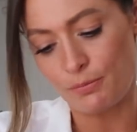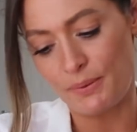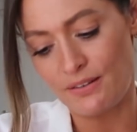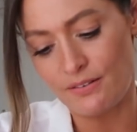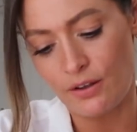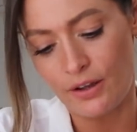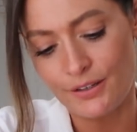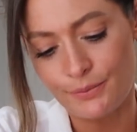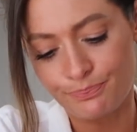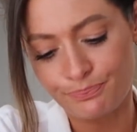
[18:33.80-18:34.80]
must be
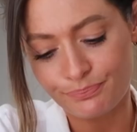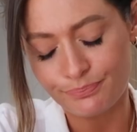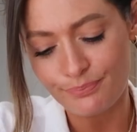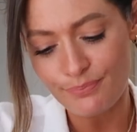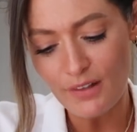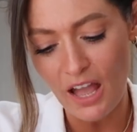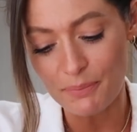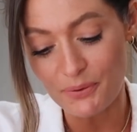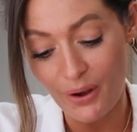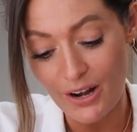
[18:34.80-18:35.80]
inside.
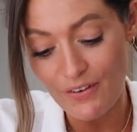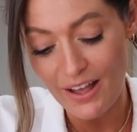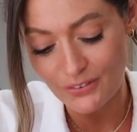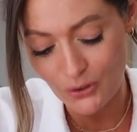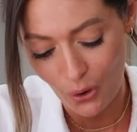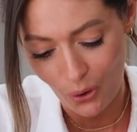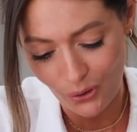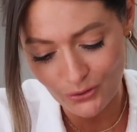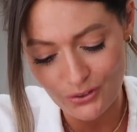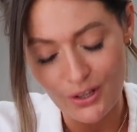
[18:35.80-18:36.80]
And so it kind of has
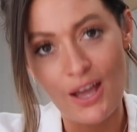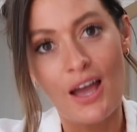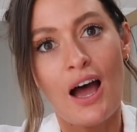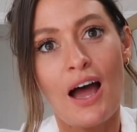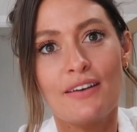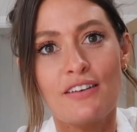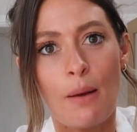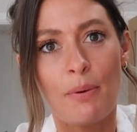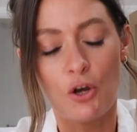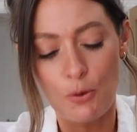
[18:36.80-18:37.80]
got a
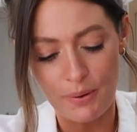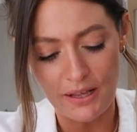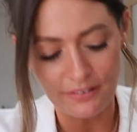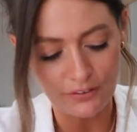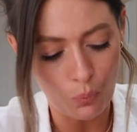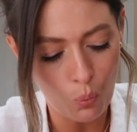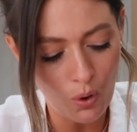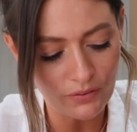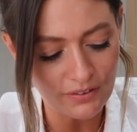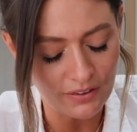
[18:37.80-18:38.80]
double opening. So
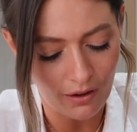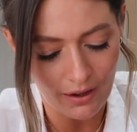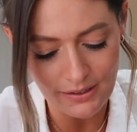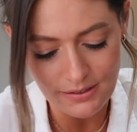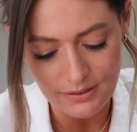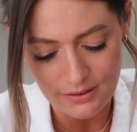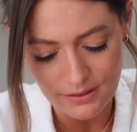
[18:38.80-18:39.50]
one side,